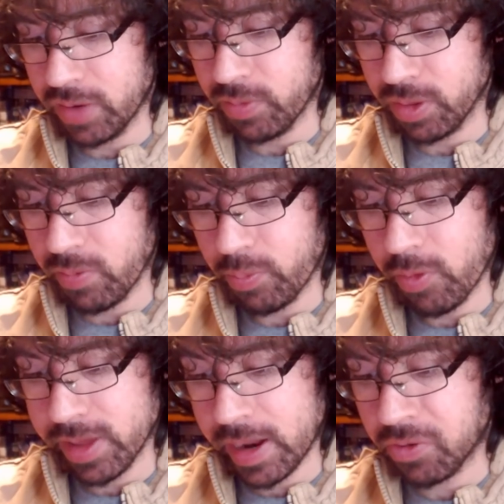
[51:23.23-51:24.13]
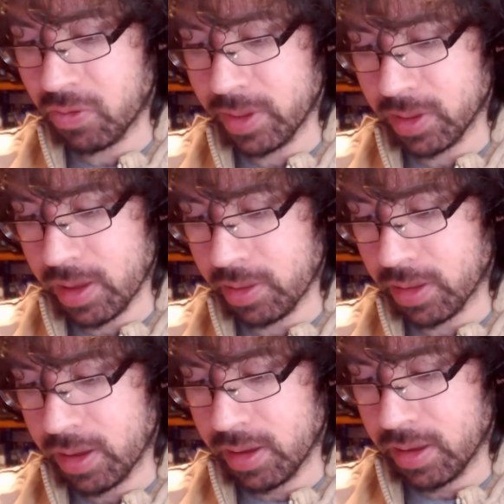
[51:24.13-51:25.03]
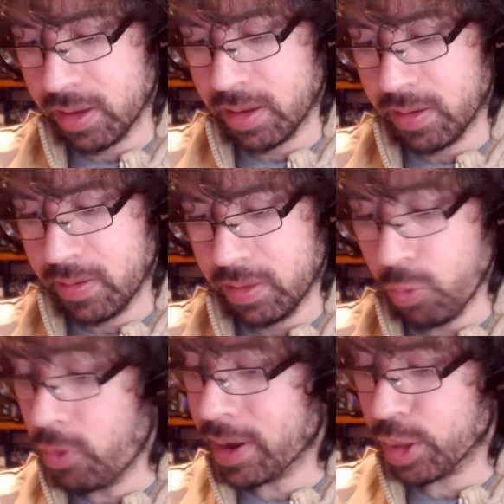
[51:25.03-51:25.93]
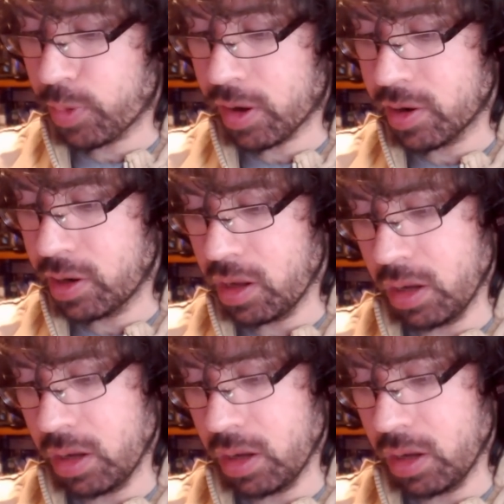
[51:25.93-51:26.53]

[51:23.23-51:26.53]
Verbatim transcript: Whenever someone points it out to him, he says, the one I spotted in